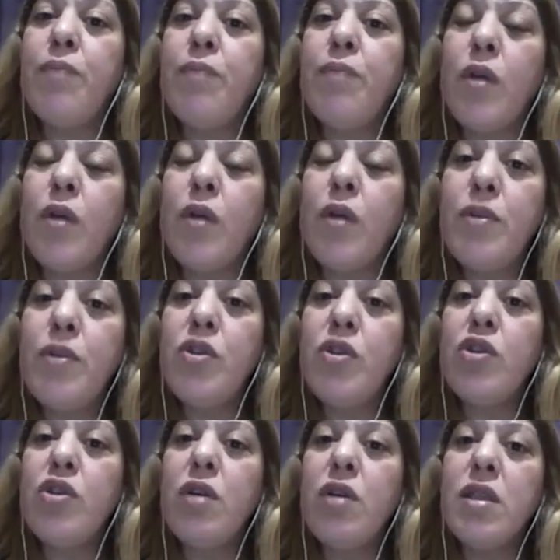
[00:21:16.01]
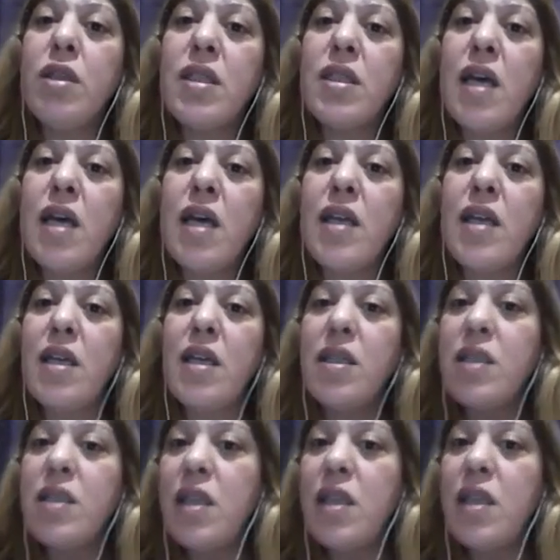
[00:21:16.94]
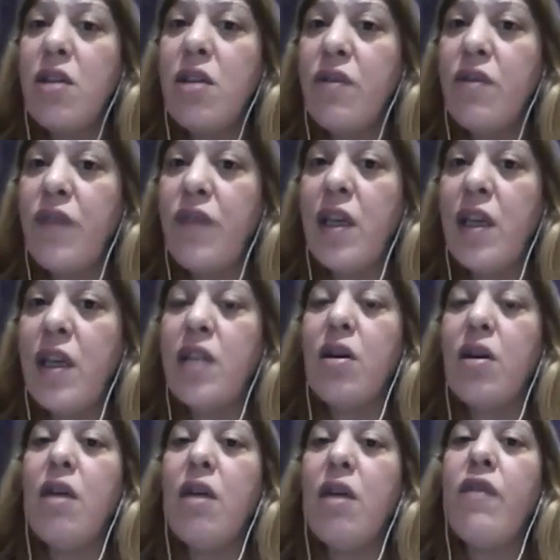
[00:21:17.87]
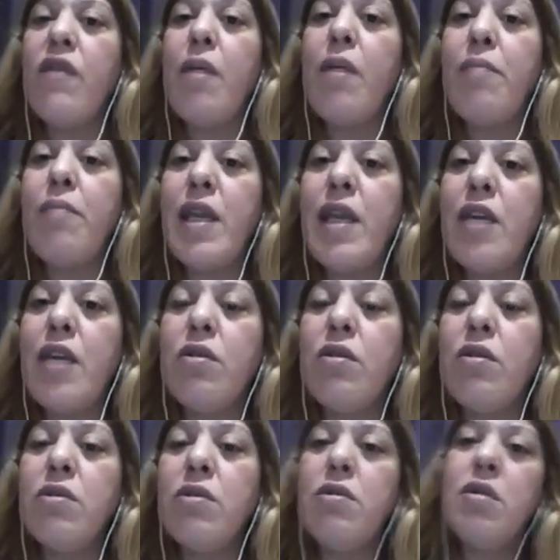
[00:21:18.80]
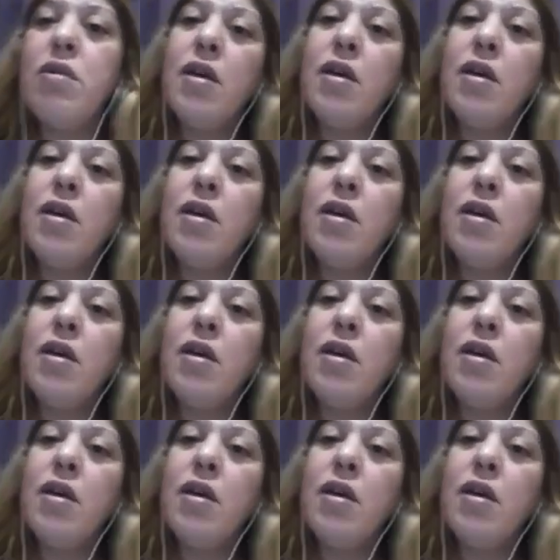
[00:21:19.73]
computational science in the field of a medical